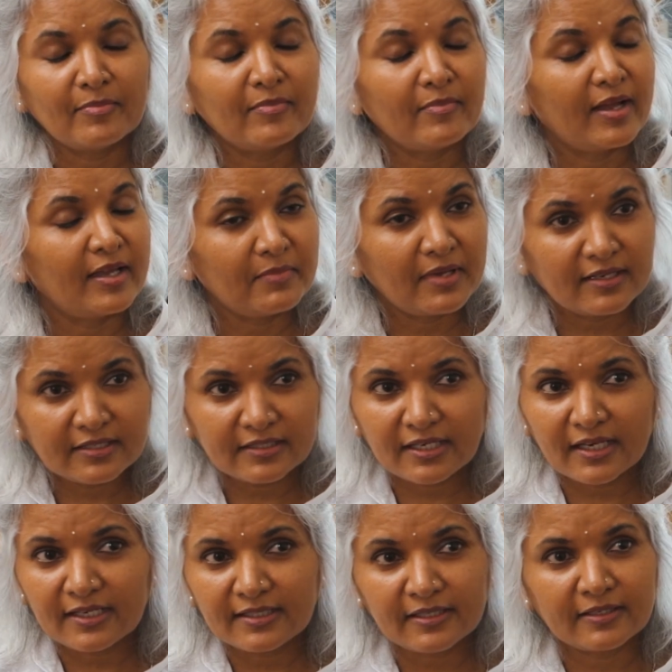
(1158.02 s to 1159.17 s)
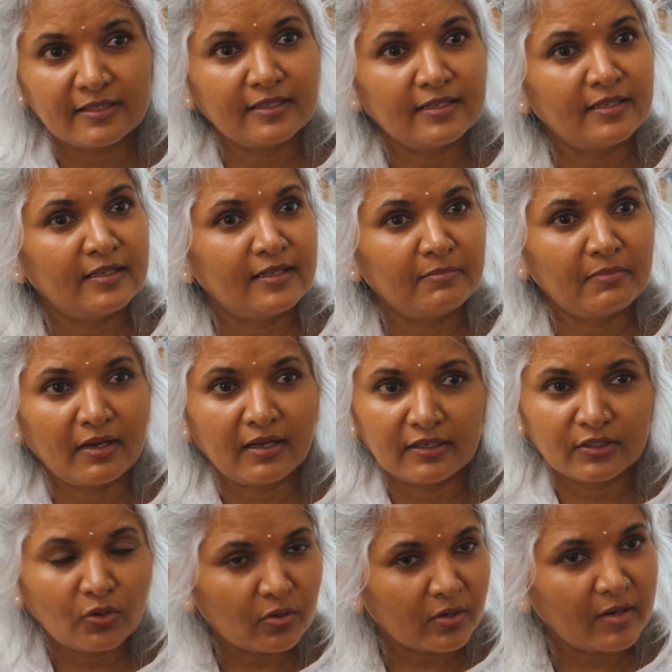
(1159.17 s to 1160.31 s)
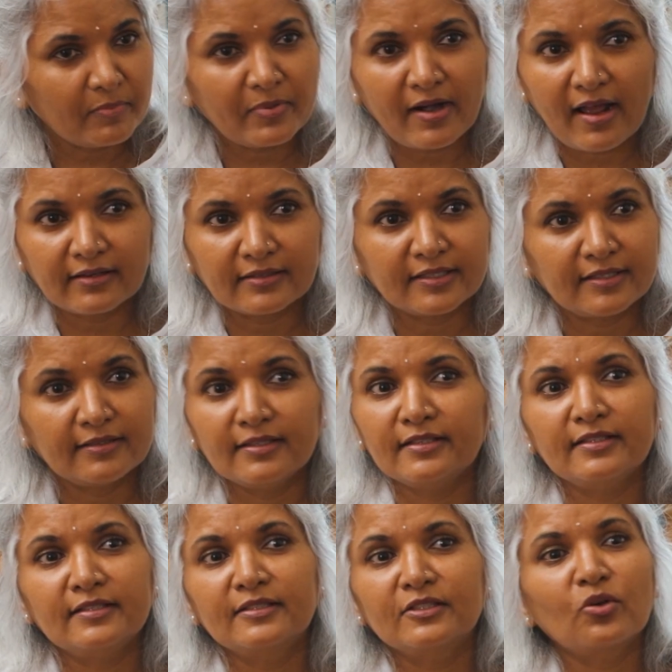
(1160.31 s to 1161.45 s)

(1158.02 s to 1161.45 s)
My meditation, my yoga practice,